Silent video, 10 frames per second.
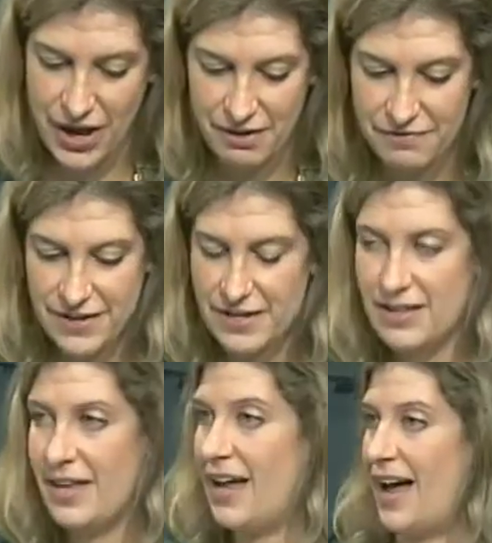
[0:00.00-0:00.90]

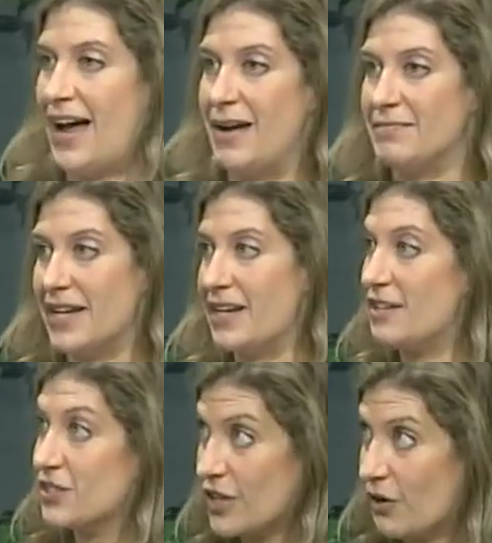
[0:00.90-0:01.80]
helpful, um,
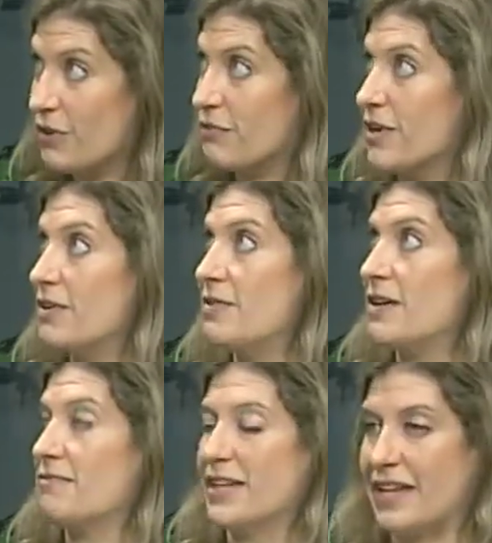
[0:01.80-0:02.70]
Danielle, to go through
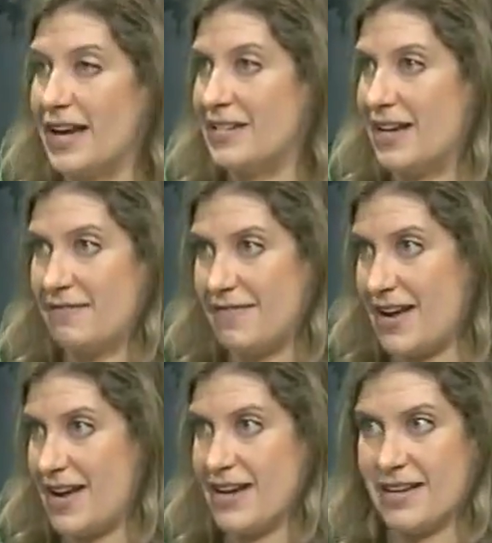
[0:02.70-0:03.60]
and really
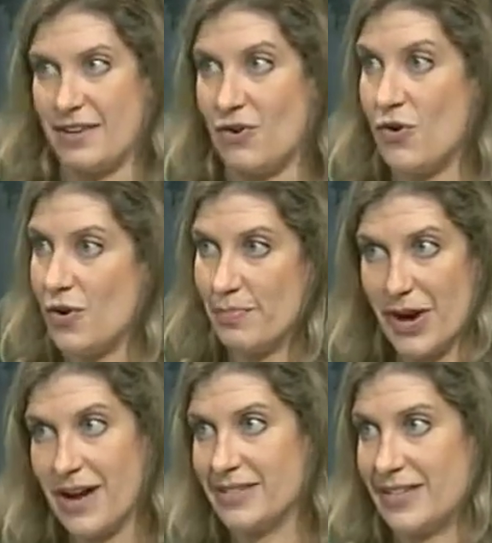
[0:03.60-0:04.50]
identify the whole
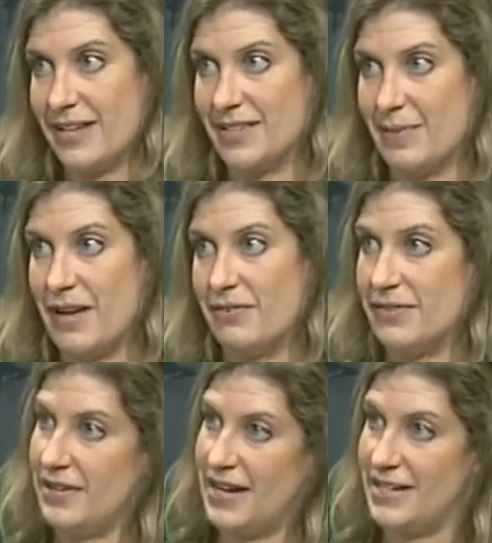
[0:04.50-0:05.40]
process about
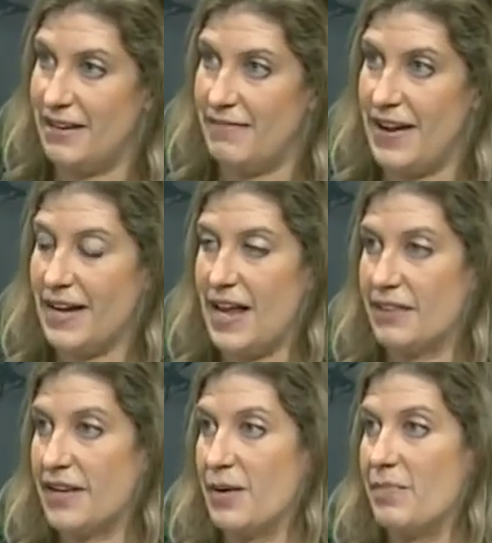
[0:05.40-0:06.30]
identifying a
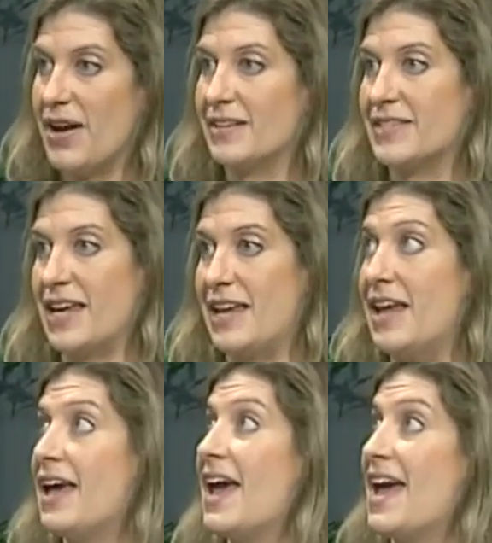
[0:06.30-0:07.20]
healthcare proxy,
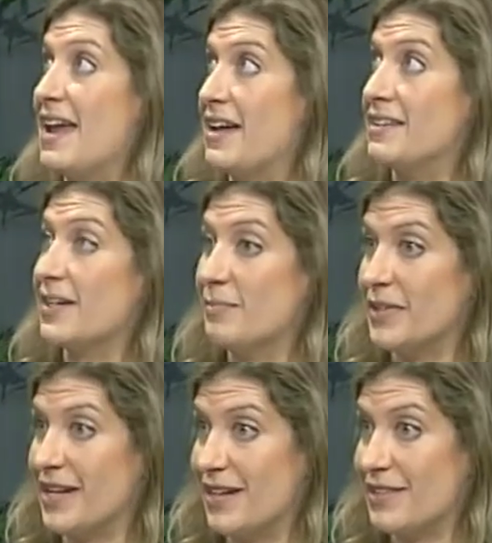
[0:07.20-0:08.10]
and
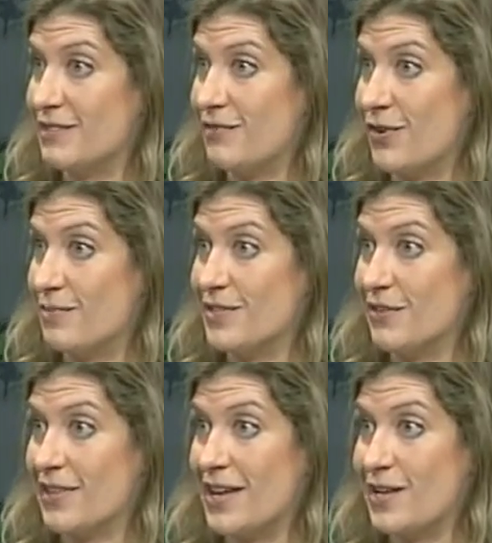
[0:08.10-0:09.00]
completing this form. So
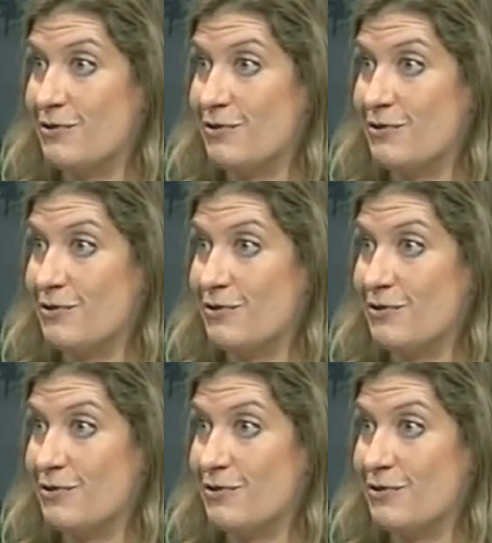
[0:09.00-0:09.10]
thank you